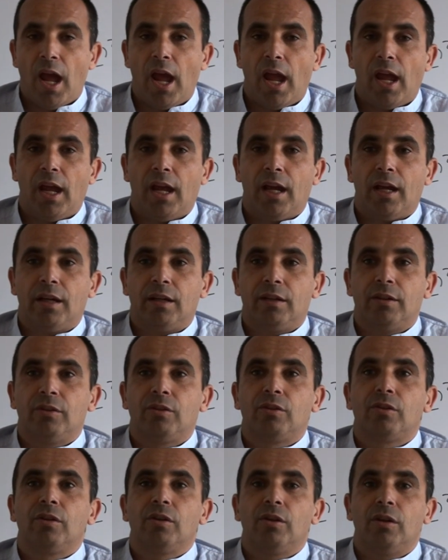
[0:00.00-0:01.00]

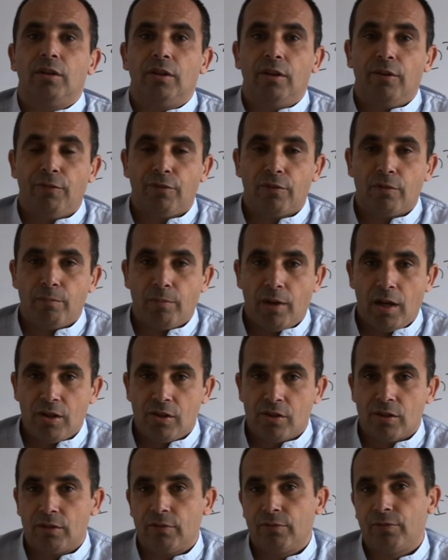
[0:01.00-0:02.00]
and the
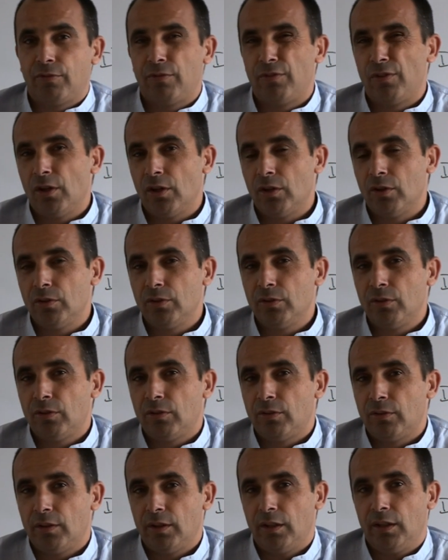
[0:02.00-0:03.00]
information
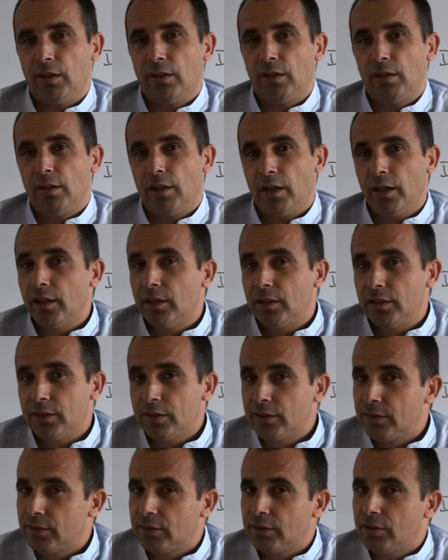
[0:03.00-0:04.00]
flows in
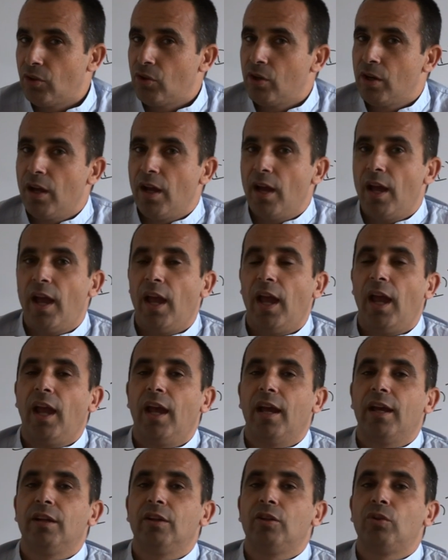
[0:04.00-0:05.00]
layers
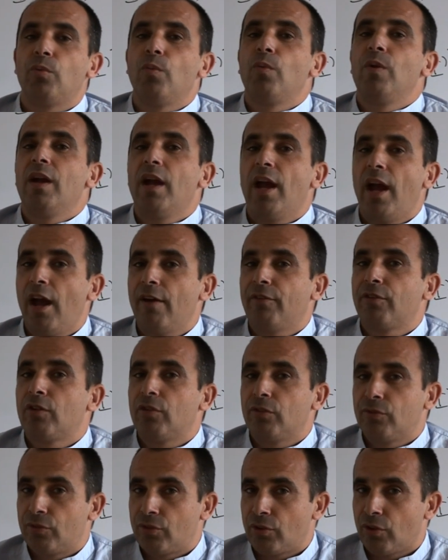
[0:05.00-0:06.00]
and we have
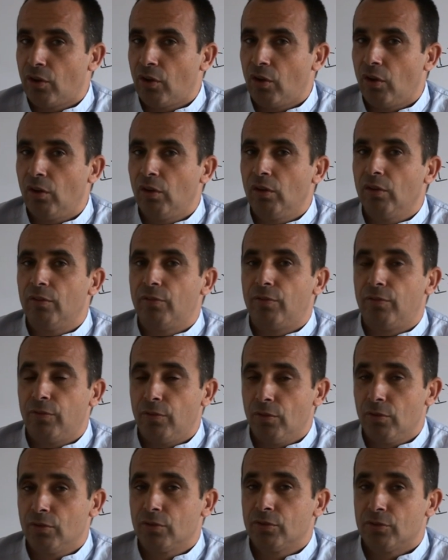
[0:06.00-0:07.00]
control,
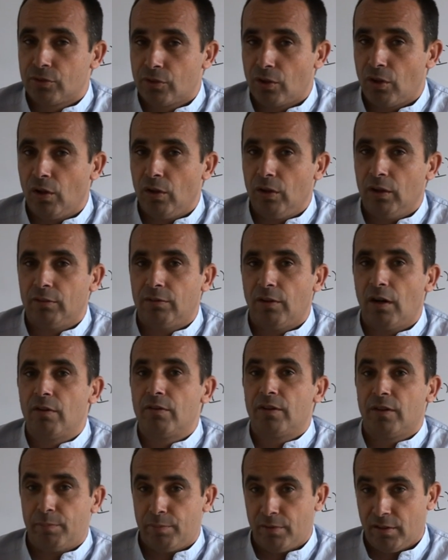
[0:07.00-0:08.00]
full control of
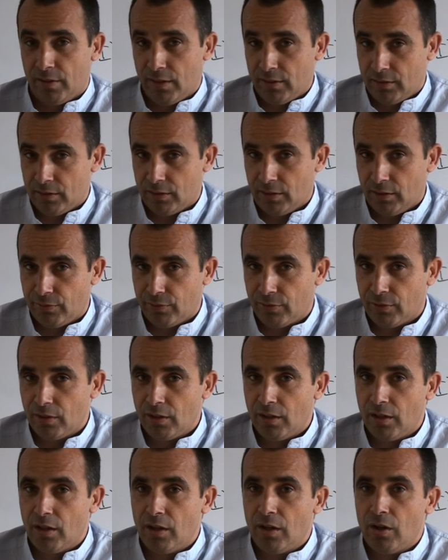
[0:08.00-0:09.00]
our representatives.
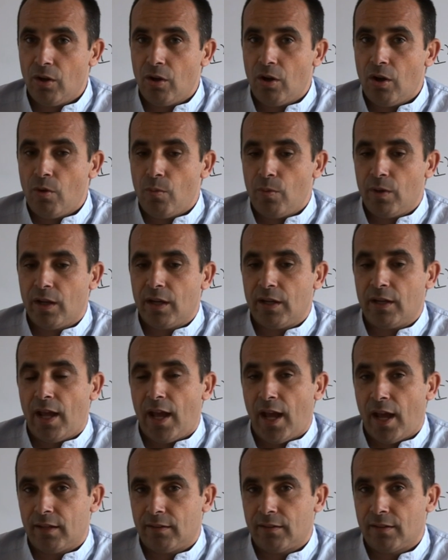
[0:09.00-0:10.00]
We can
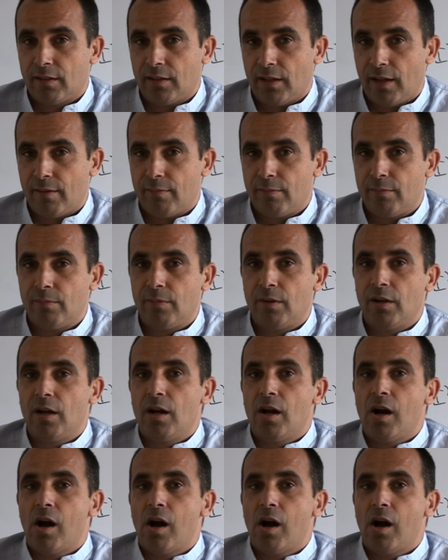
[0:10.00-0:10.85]
ask them